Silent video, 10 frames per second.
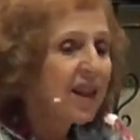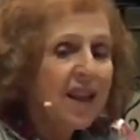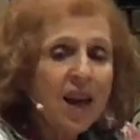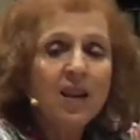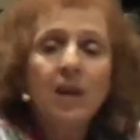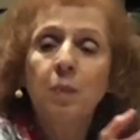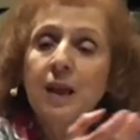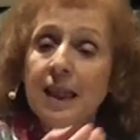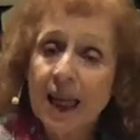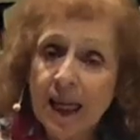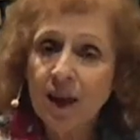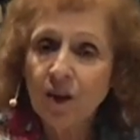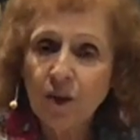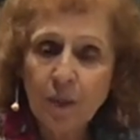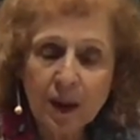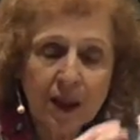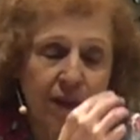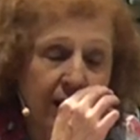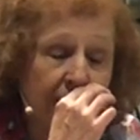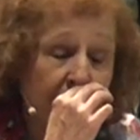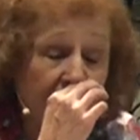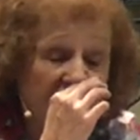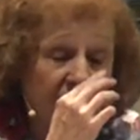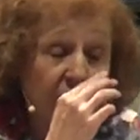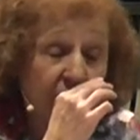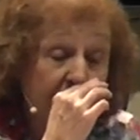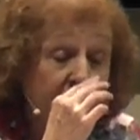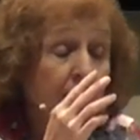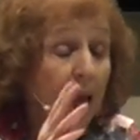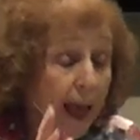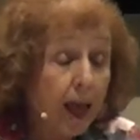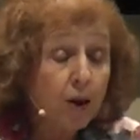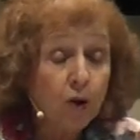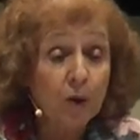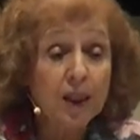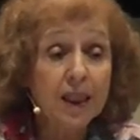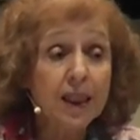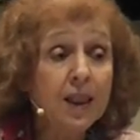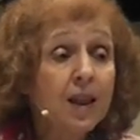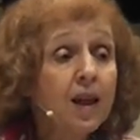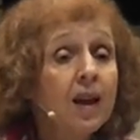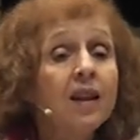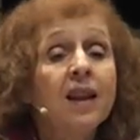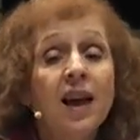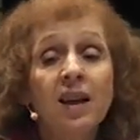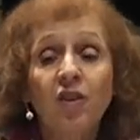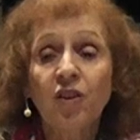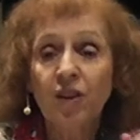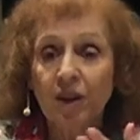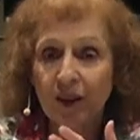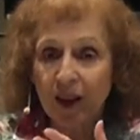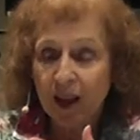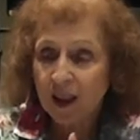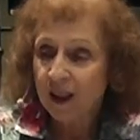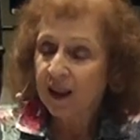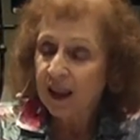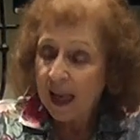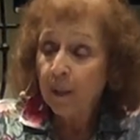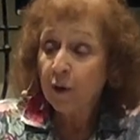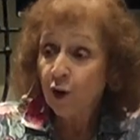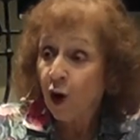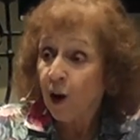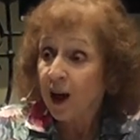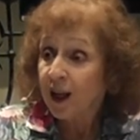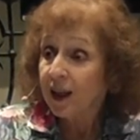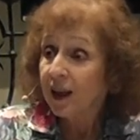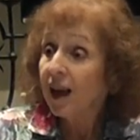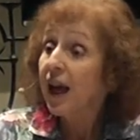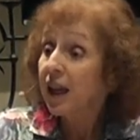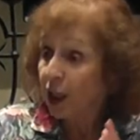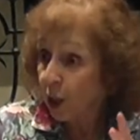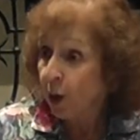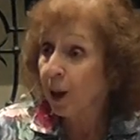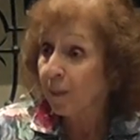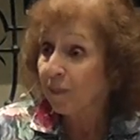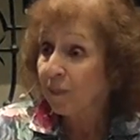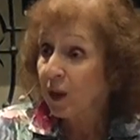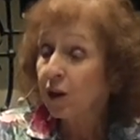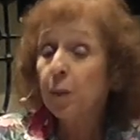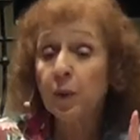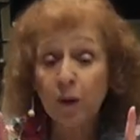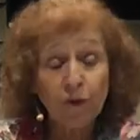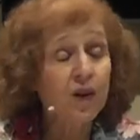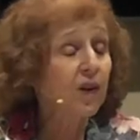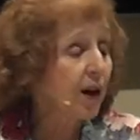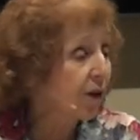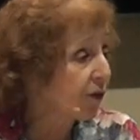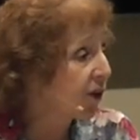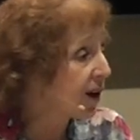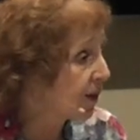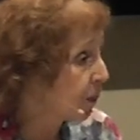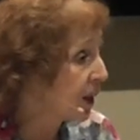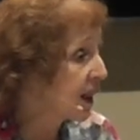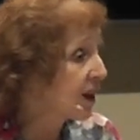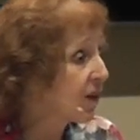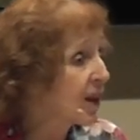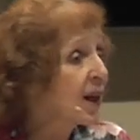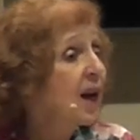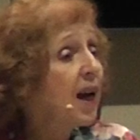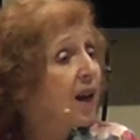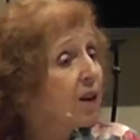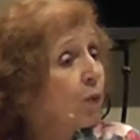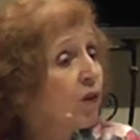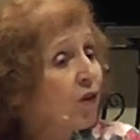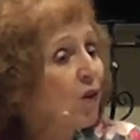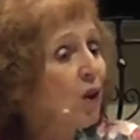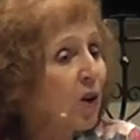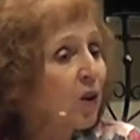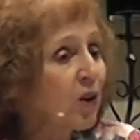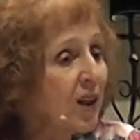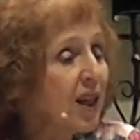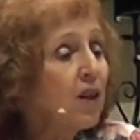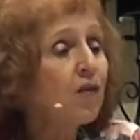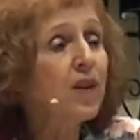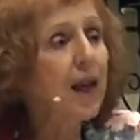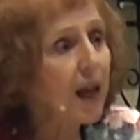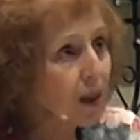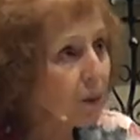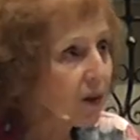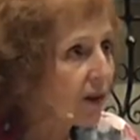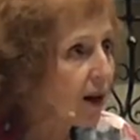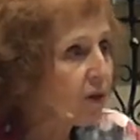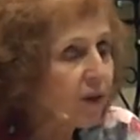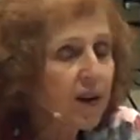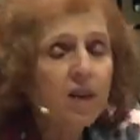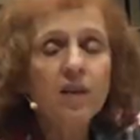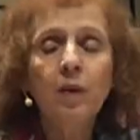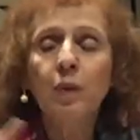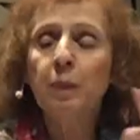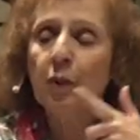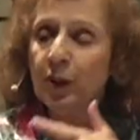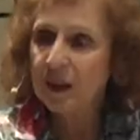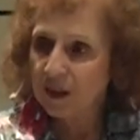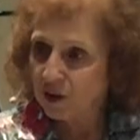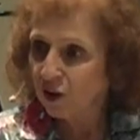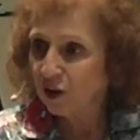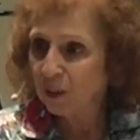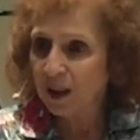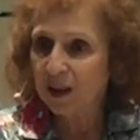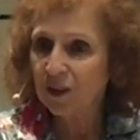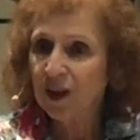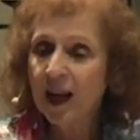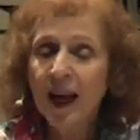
Now they've been led into believing and understanding accurately that the Lamb of God had come. The perfect sacrifice had been given, and there was no longer a need for the animal sacrifices that were pointing to it.